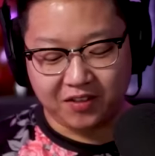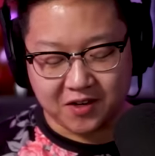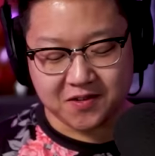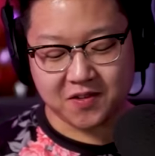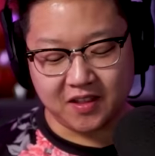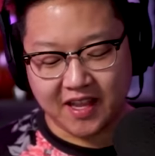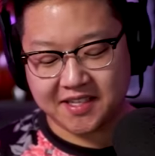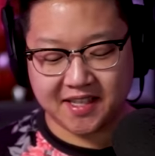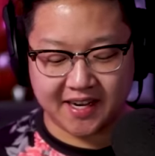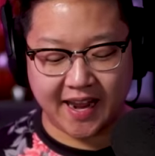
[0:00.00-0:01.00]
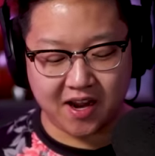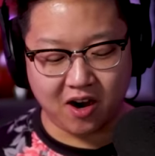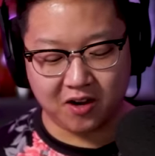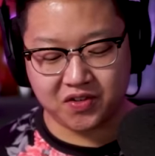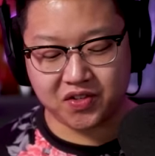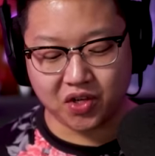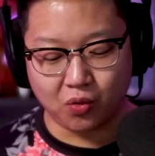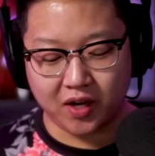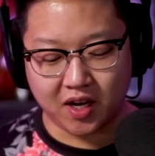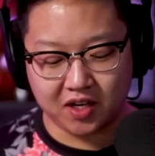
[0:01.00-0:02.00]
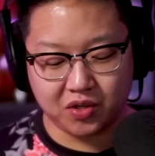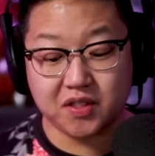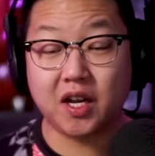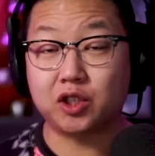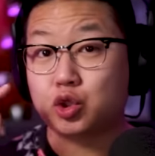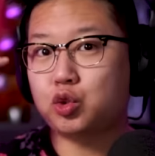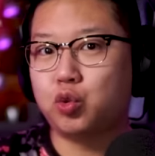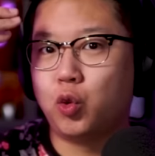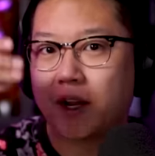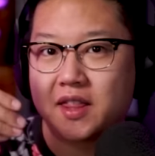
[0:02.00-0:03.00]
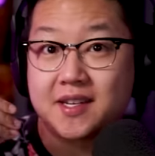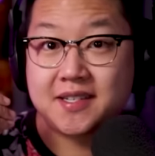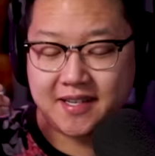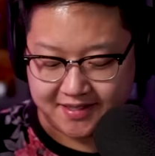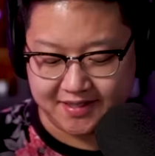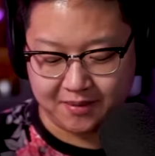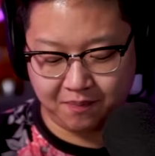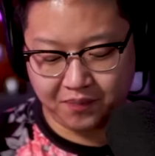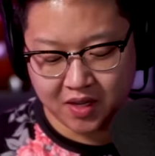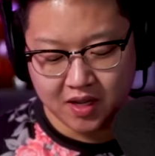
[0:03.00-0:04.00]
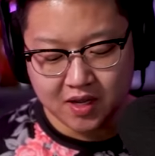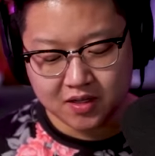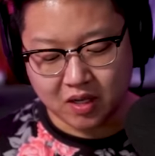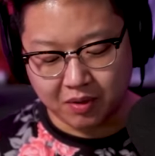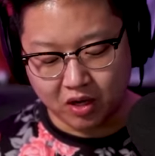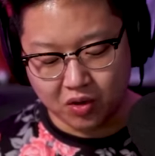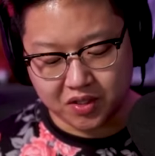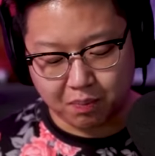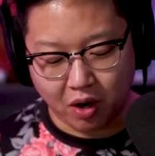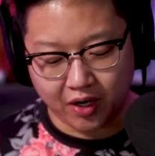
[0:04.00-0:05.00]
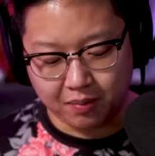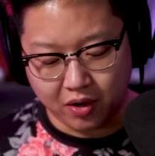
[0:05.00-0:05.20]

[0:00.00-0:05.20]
if there's less than 8 cards. So what you got to do is you got to trick the system. So I'm going to go into party